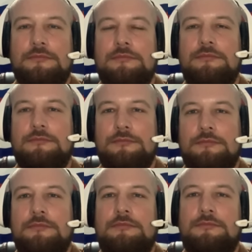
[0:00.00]

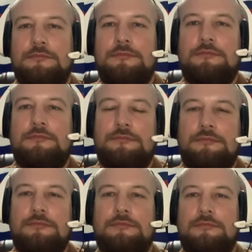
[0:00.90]

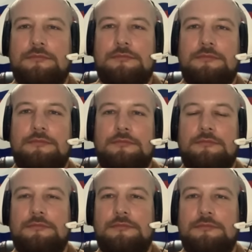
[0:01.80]

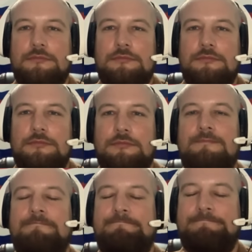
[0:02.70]

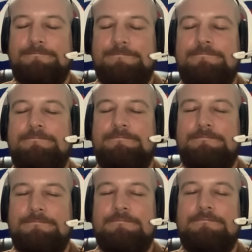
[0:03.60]

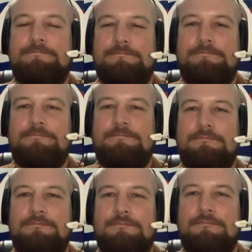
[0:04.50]

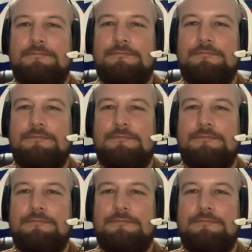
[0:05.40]
No words are spoken by the person on screen.